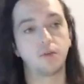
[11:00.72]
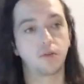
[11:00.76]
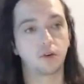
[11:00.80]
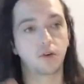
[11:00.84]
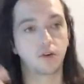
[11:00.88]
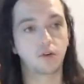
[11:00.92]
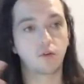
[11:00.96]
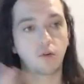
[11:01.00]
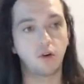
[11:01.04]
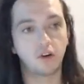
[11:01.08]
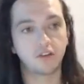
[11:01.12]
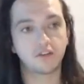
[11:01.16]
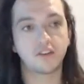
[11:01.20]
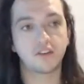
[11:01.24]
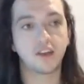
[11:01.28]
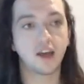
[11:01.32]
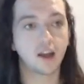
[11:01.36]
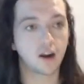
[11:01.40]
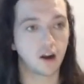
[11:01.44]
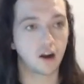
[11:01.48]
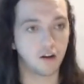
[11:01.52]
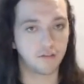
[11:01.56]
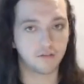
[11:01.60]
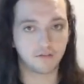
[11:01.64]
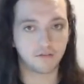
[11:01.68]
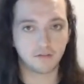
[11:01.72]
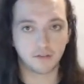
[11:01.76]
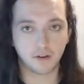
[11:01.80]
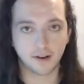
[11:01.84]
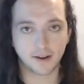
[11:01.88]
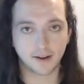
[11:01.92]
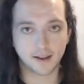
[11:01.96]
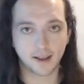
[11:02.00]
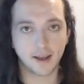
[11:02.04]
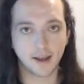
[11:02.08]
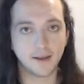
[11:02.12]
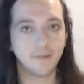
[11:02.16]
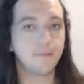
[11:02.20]
you want to cross that off.
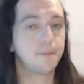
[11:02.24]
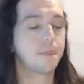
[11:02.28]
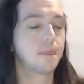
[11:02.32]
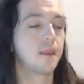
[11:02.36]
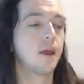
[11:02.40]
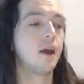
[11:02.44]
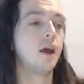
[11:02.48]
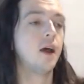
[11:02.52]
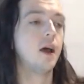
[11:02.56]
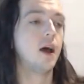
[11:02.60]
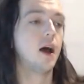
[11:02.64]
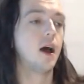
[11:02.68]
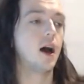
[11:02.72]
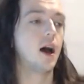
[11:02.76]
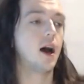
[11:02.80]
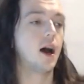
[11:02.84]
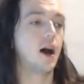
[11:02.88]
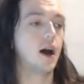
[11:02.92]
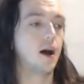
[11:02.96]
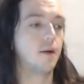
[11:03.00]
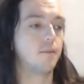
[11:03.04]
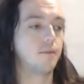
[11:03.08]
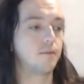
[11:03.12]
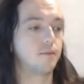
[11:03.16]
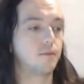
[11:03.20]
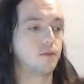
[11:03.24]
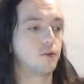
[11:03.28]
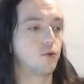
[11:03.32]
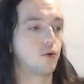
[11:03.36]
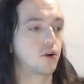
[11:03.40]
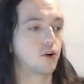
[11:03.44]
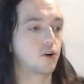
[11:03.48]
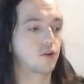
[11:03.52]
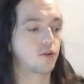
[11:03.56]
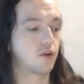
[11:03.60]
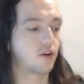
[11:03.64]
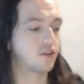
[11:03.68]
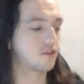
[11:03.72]
Okay. You
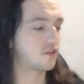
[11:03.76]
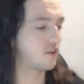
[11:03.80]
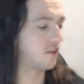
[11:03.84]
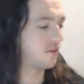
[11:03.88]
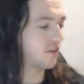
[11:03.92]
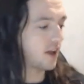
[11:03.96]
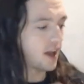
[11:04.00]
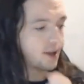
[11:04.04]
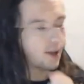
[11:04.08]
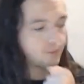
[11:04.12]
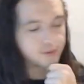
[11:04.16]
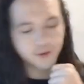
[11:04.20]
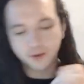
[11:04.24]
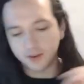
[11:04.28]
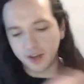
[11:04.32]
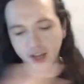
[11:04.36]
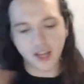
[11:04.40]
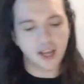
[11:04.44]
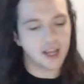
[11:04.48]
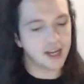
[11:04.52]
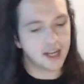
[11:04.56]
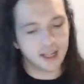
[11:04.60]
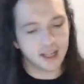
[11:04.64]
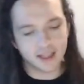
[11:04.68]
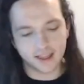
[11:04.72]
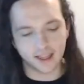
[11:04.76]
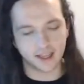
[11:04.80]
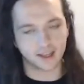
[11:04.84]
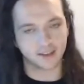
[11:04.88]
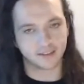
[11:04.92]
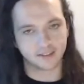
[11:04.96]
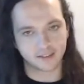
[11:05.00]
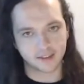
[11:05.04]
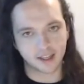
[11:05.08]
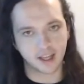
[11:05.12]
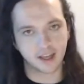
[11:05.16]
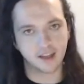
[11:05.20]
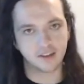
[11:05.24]
want to cross off absolutely anything
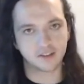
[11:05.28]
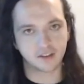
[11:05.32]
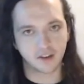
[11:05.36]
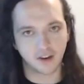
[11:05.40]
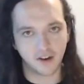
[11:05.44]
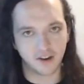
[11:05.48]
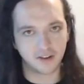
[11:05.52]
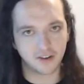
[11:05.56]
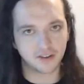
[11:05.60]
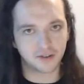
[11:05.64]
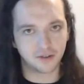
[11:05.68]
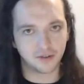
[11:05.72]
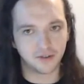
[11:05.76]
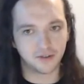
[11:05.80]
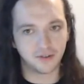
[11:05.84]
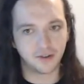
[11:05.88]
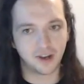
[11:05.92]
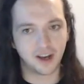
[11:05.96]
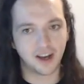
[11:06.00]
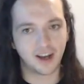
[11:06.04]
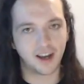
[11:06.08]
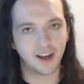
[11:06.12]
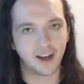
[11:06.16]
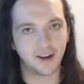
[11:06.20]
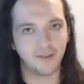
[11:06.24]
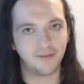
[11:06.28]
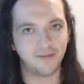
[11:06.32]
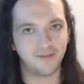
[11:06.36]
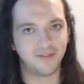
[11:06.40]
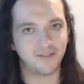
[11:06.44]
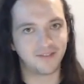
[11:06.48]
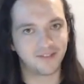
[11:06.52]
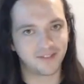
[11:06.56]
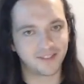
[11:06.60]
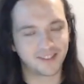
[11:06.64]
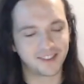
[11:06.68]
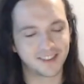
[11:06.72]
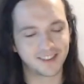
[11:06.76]
that is going to
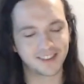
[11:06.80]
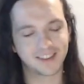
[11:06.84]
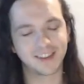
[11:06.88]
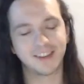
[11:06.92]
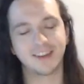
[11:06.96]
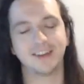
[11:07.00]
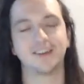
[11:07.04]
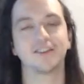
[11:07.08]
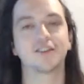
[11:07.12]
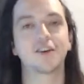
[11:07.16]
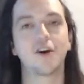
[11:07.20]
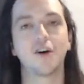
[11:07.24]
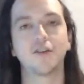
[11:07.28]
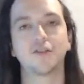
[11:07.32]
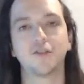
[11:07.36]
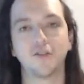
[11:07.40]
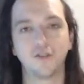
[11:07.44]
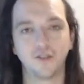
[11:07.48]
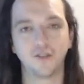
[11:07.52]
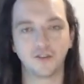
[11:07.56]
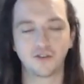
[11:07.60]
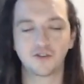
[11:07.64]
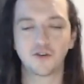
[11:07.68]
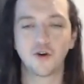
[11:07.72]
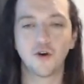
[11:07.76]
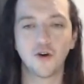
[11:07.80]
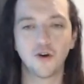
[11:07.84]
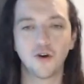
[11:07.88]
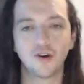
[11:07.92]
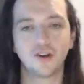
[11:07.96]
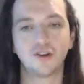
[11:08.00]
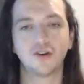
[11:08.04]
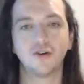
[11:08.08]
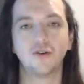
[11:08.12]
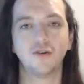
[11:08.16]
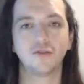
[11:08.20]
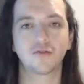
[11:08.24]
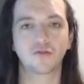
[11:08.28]
deter
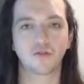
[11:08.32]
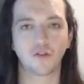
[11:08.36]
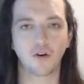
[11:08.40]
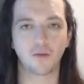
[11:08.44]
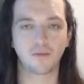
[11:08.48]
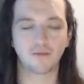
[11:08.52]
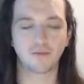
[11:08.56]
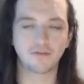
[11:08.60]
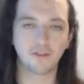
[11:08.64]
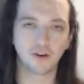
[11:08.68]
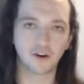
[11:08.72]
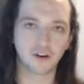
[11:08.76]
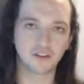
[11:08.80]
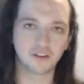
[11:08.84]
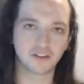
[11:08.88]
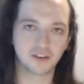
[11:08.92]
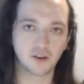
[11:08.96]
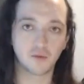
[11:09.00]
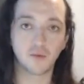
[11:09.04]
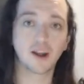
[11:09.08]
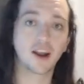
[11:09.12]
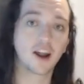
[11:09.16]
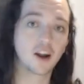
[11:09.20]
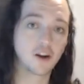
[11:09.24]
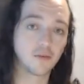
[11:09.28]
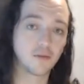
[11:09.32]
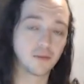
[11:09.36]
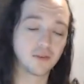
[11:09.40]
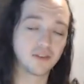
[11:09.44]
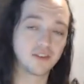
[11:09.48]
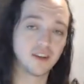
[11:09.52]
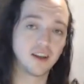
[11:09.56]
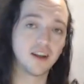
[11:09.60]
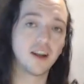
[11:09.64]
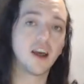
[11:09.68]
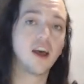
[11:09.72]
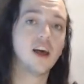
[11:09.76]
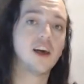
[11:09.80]
you from focusing
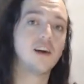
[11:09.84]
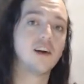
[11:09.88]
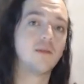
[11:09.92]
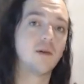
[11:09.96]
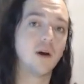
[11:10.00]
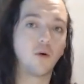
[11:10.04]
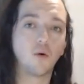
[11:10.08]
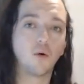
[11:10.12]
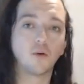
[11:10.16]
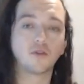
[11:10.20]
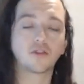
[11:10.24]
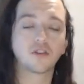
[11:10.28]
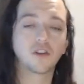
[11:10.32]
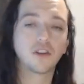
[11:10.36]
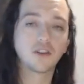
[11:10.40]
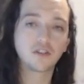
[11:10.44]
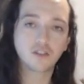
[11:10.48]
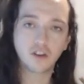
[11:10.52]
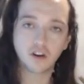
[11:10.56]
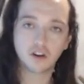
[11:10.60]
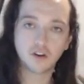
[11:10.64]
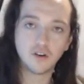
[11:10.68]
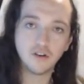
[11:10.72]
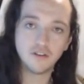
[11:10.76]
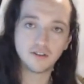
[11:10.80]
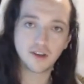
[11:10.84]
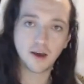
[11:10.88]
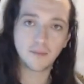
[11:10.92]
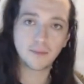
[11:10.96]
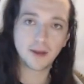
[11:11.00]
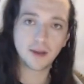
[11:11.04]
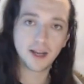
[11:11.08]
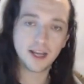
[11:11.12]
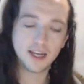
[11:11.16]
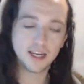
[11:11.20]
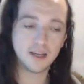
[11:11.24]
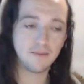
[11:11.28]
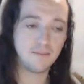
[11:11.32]
100%, but also that's going to use up
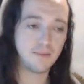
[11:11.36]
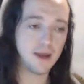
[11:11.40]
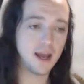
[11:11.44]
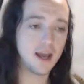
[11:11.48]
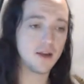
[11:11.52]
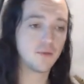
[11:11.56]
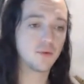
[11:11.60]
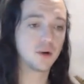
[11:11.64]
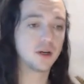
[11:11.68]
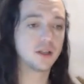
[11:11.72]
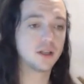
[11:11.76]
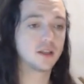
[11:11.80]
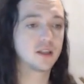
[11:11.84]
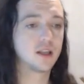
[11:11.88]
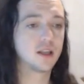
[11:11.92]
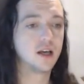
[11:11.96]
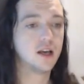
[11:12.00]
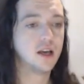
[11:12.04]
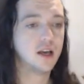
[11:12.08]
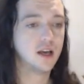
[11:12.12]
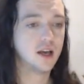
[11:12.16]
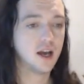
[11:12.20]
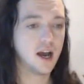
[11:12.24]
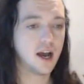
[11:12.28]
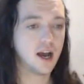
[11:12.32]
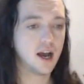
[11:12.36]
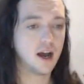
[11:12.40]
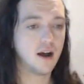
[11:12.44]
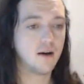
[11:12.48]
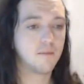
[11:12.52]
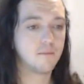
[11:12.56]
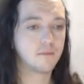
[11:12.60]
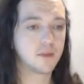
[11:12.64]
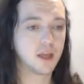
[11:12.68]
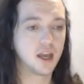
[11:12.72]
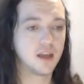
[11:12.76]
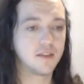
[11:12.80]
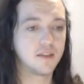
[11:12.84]
any bandwidth.
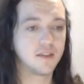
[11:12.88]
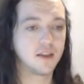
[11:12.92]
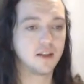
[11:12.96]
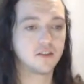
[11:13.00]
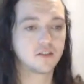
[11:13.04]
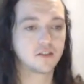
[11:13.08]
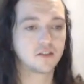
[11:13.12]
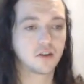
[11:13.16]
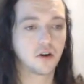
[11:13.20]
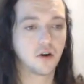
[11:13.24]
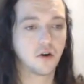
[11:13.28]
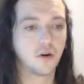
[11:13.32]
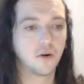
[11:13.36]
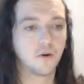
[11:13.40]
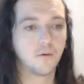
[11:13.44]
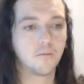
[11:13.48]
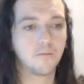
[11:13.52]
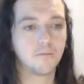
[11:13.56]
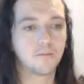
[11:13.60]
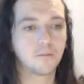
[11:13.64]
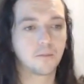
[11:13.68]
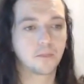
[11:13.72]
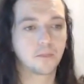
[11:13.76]
And then so